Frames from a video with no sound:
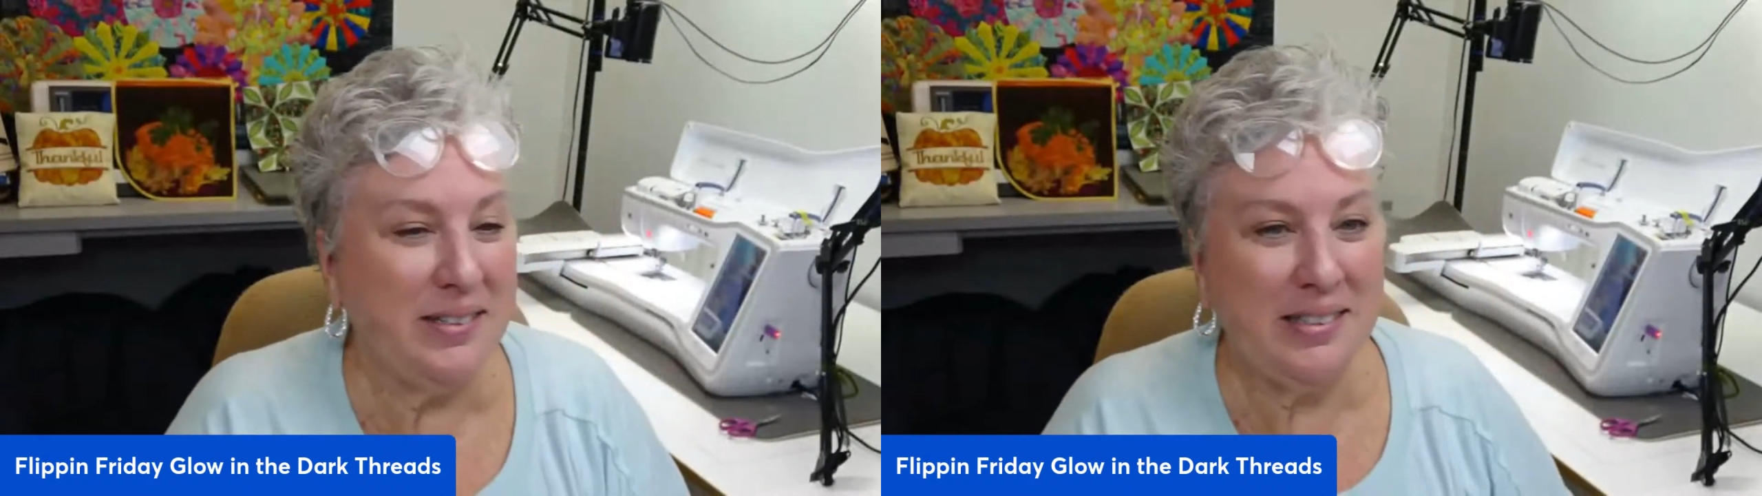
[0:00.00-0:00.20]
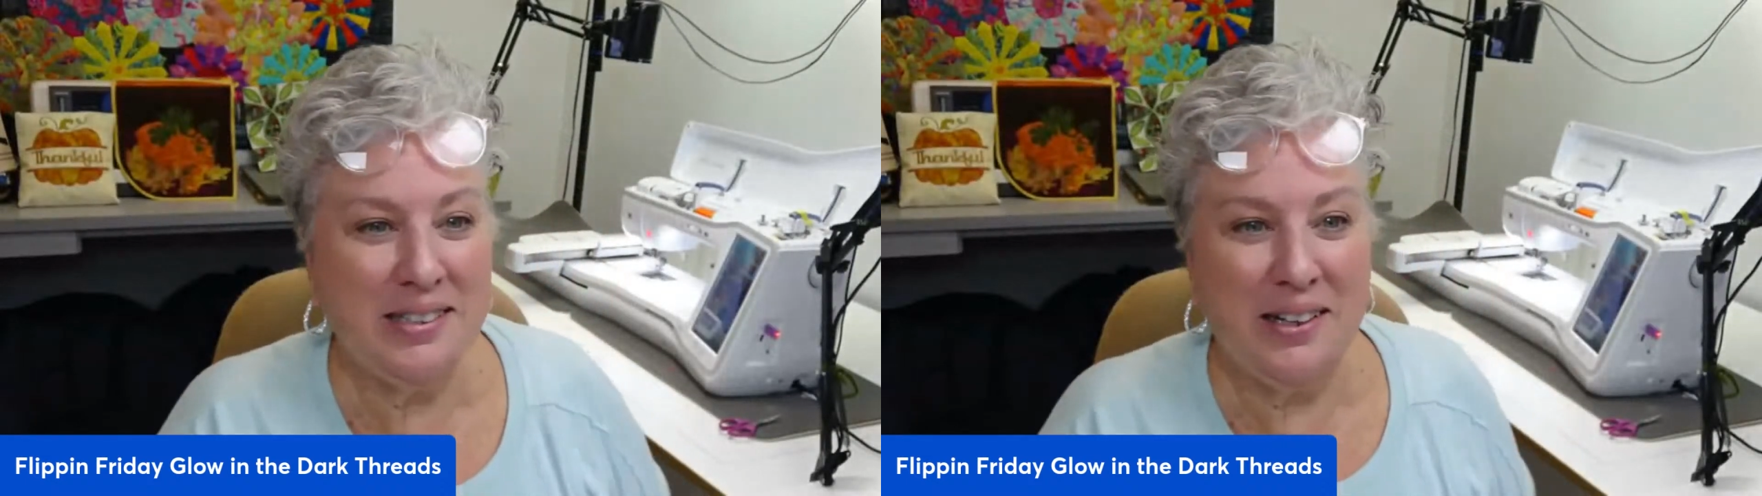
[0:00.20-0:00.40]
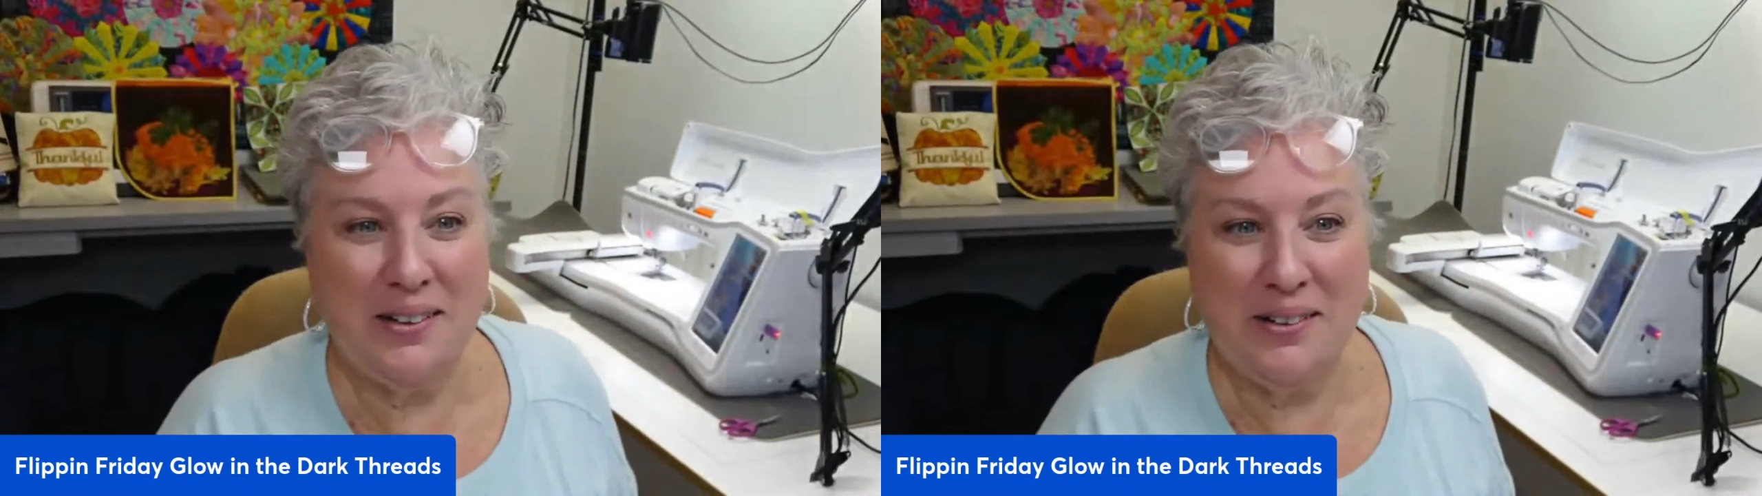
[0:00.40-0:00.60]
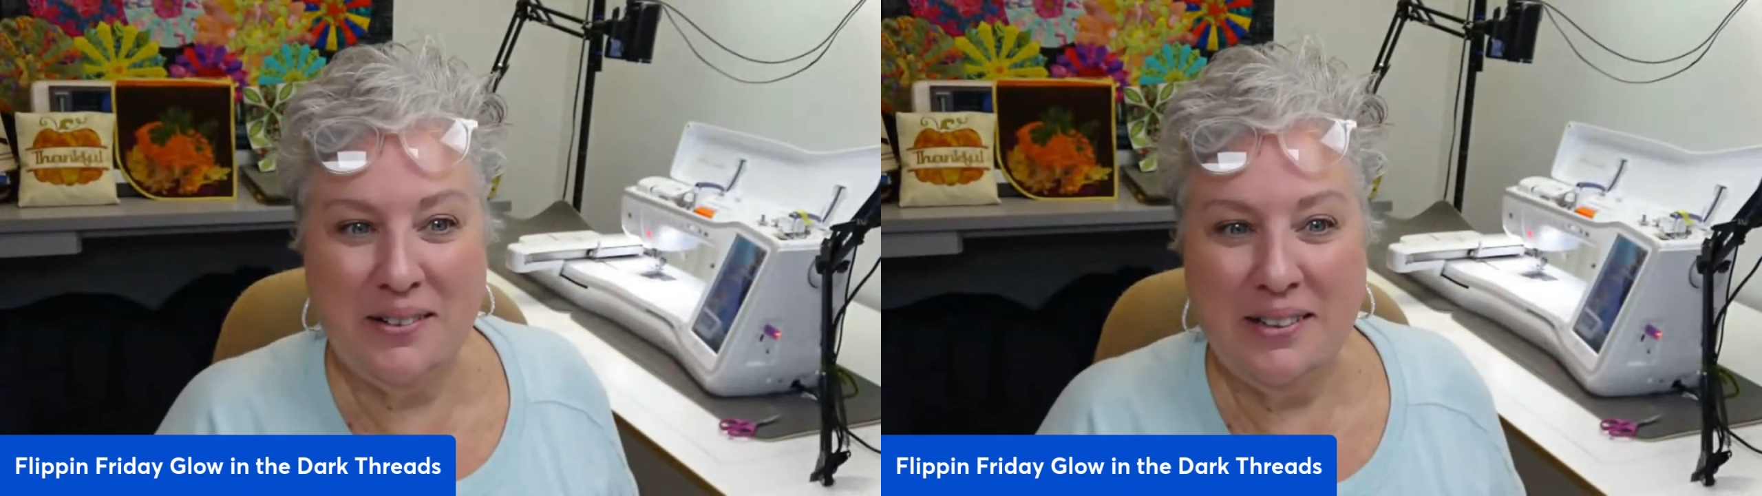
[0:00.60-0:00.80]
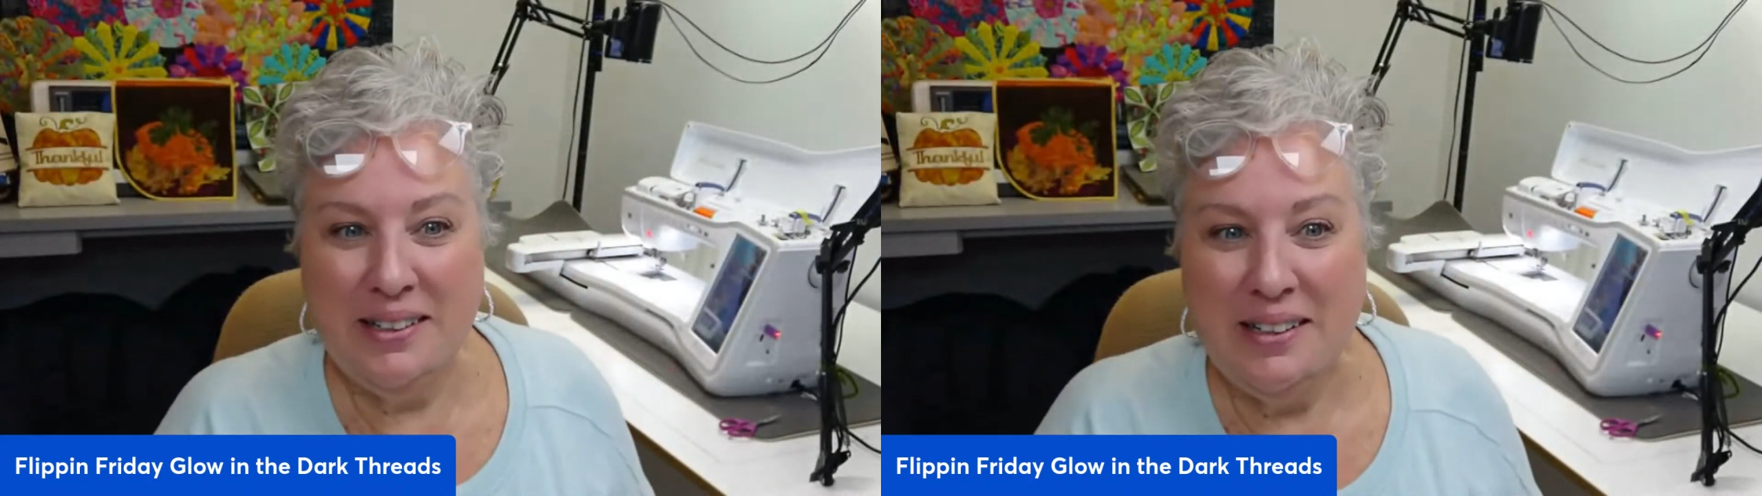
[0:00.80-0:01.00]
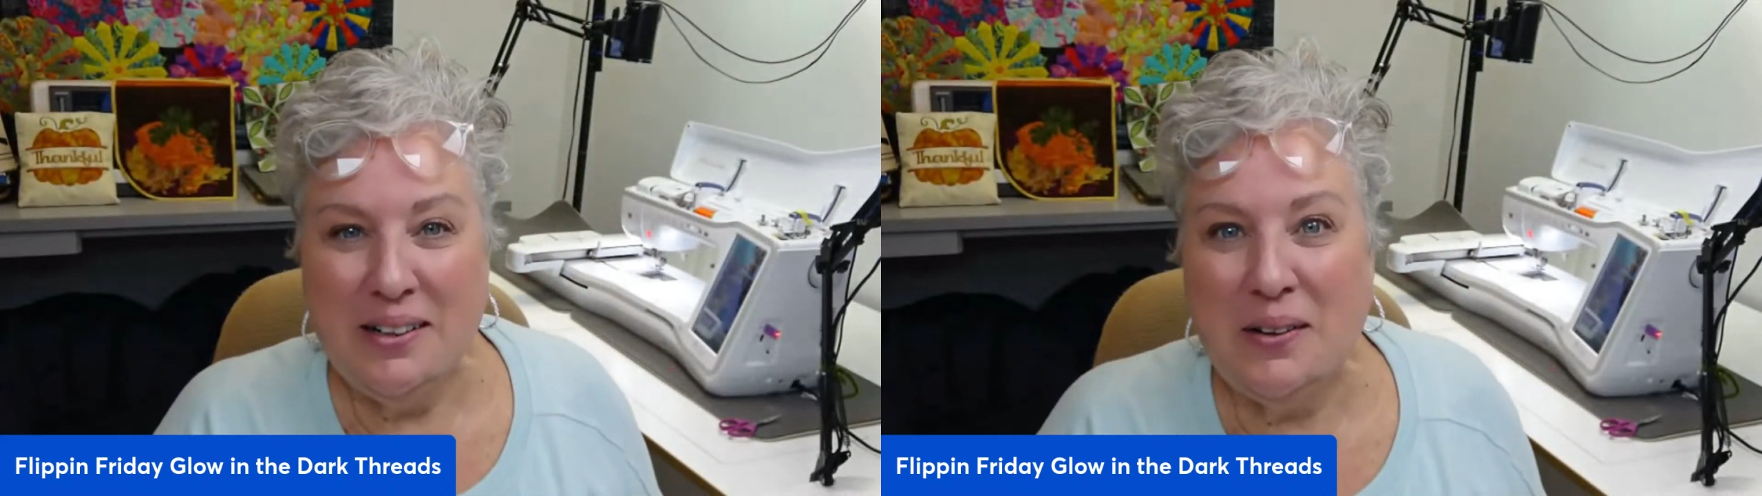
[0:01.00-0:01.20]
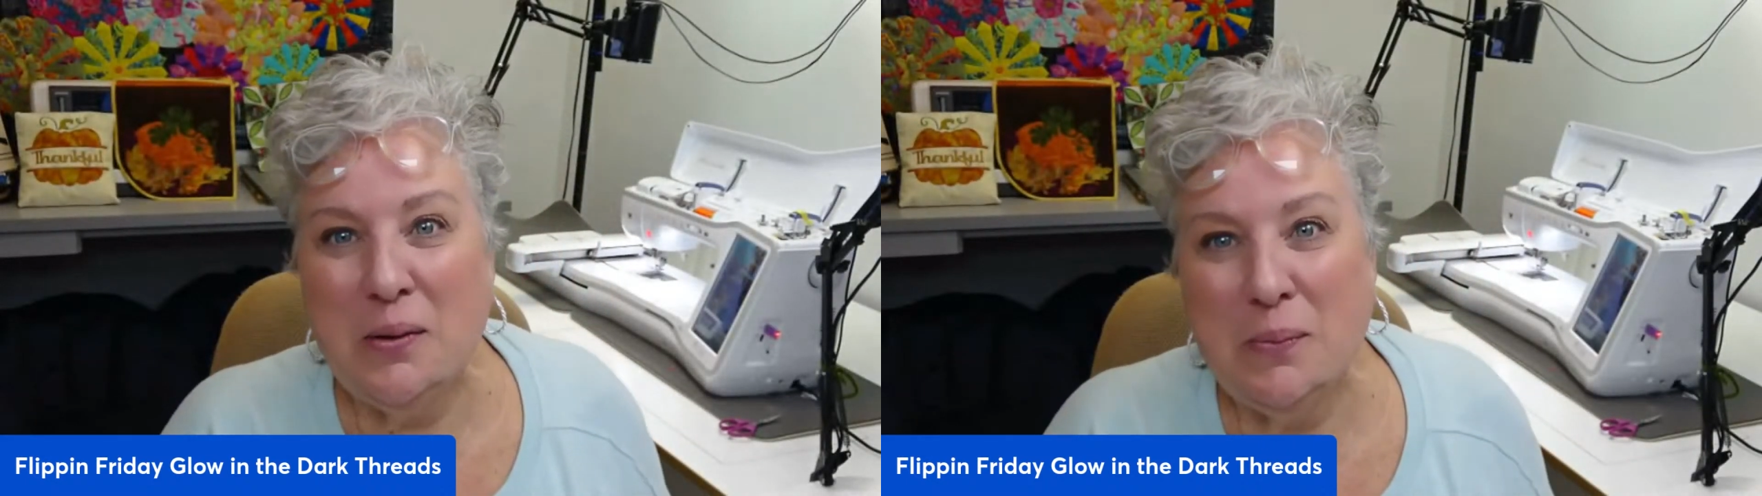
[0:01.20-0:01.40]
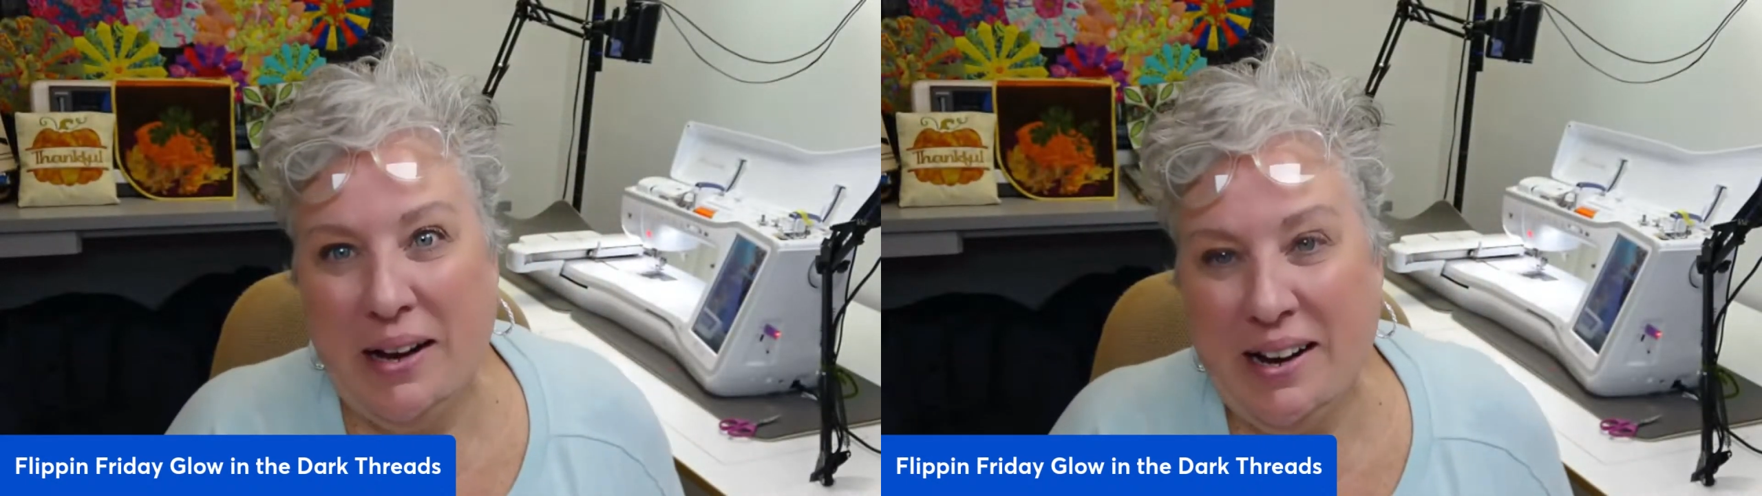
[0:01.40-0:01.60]
So,
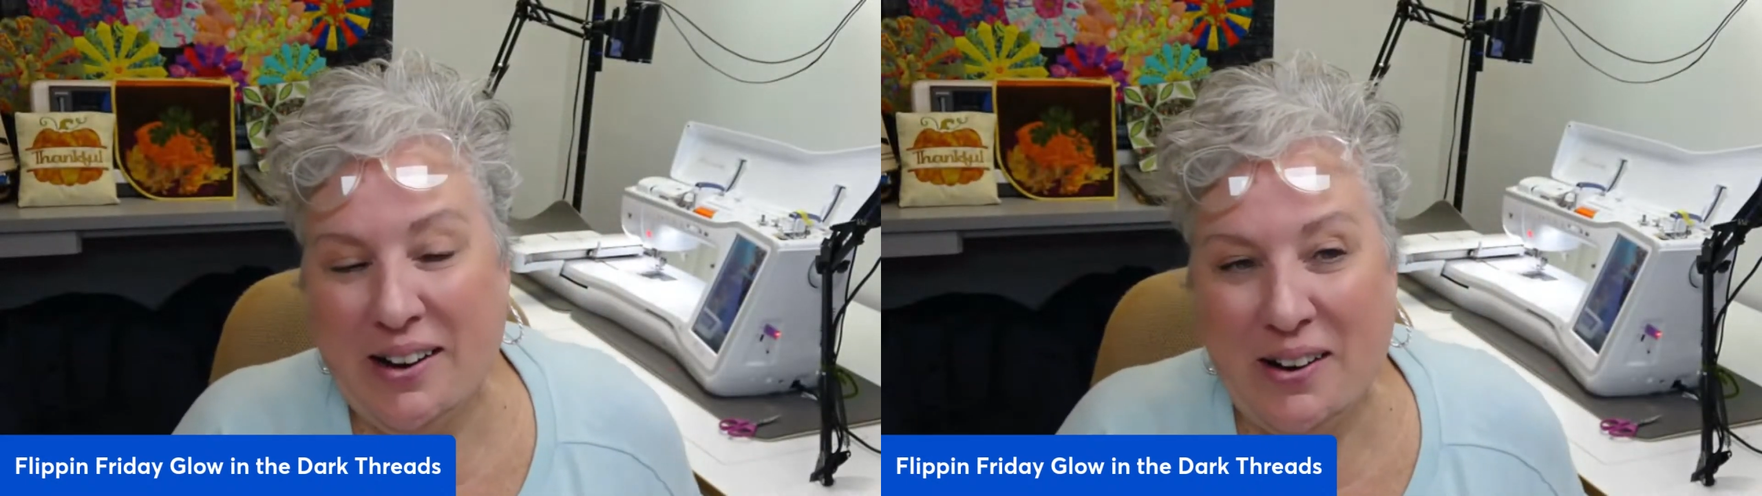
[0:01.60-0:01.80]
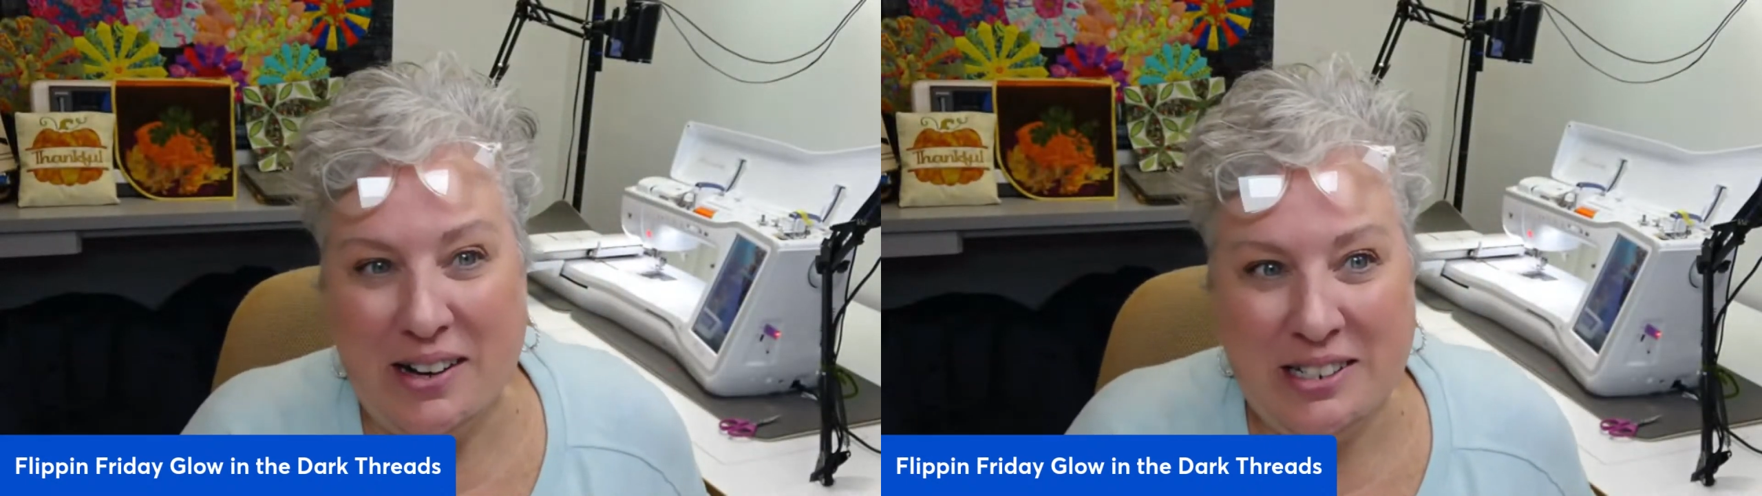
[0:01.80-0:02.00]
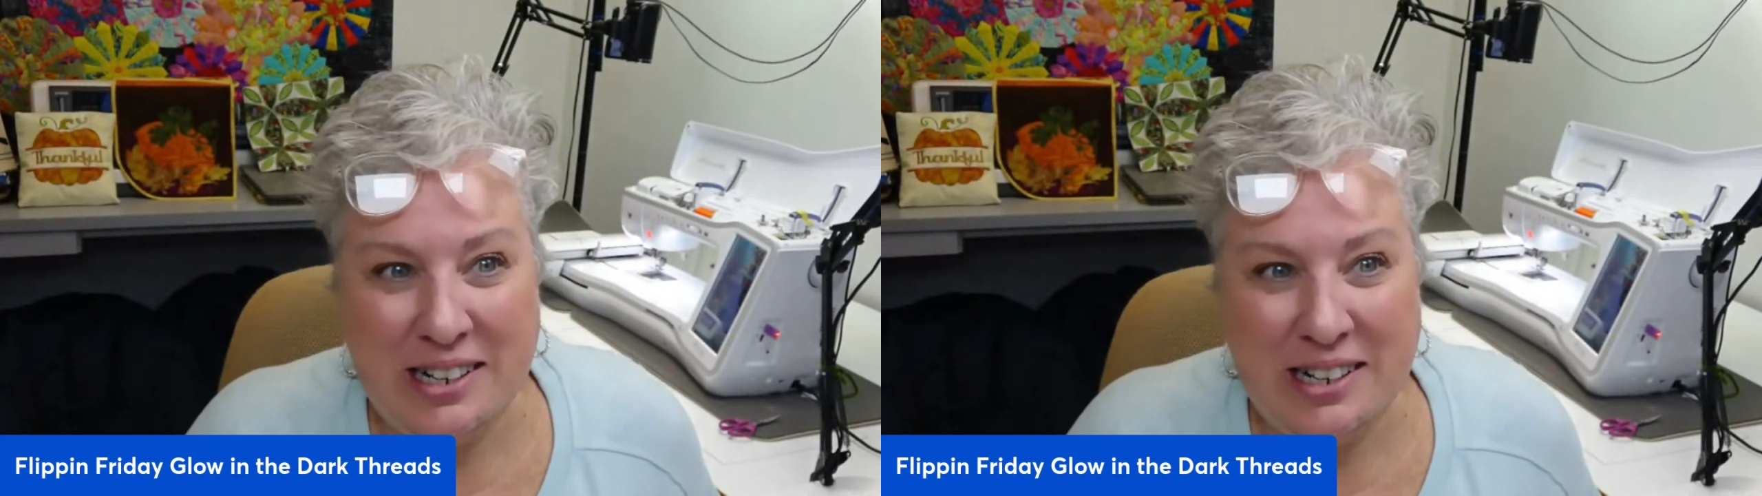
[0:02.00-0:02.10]
oh my gosh,